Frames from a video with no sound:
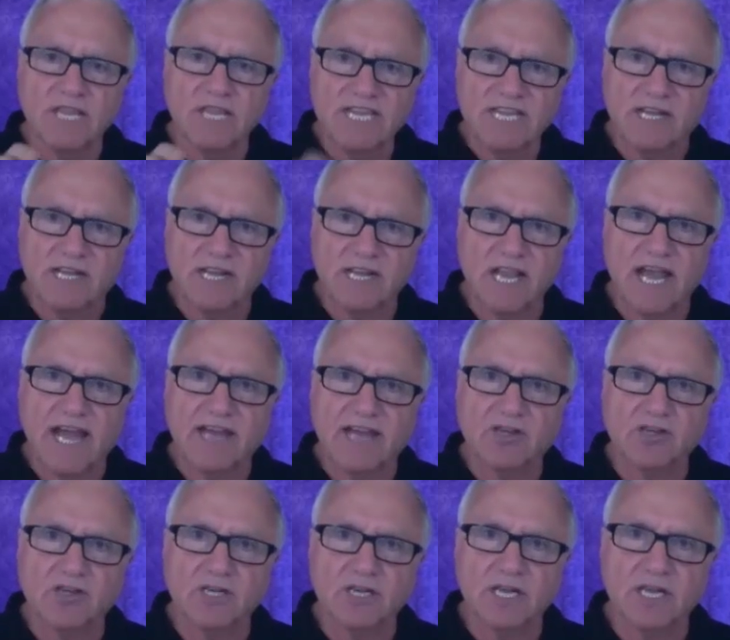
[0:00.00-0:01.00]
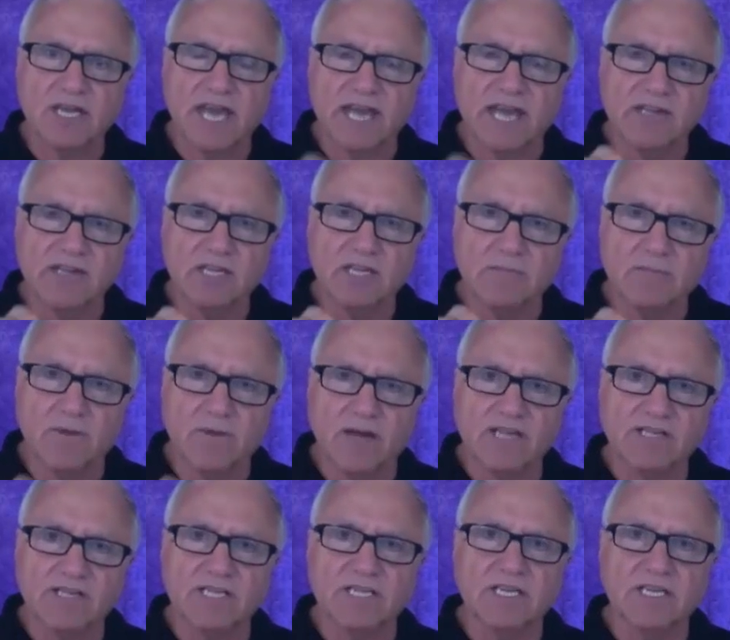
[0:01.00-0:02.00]
legal action against the
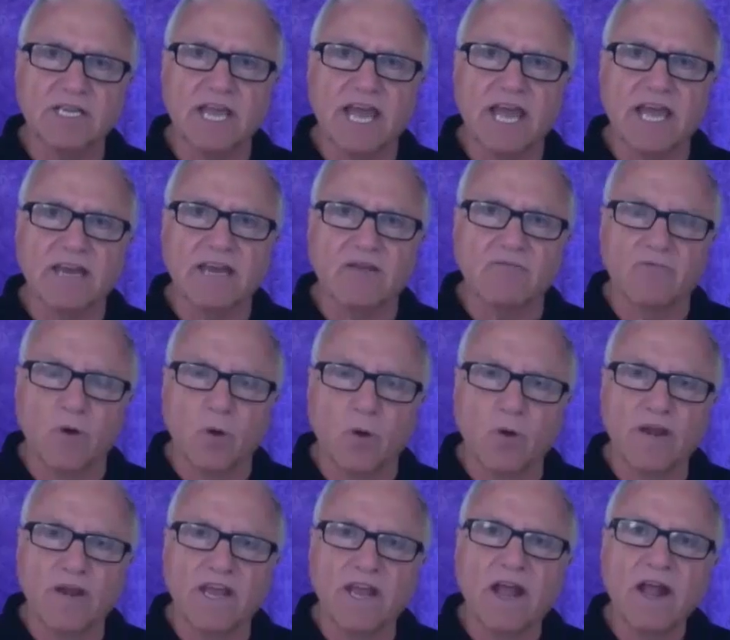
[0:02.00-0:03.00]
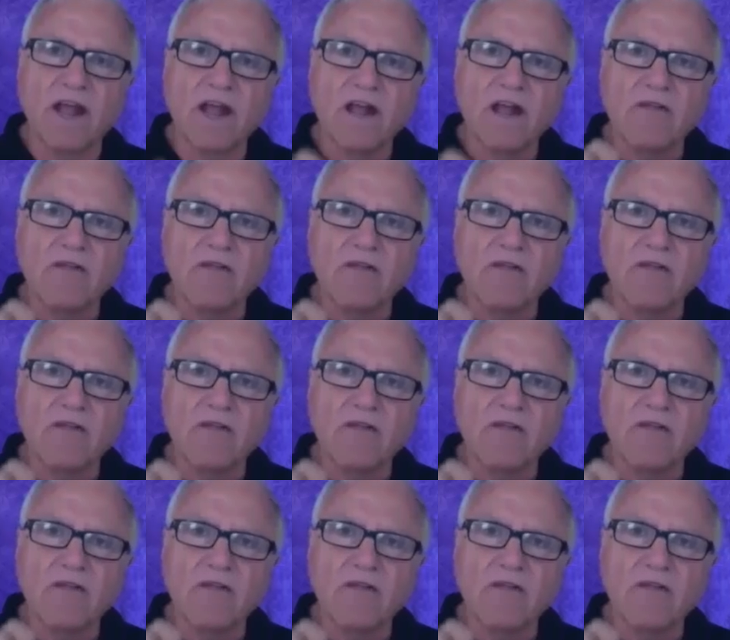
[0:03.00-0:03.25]
president and a voting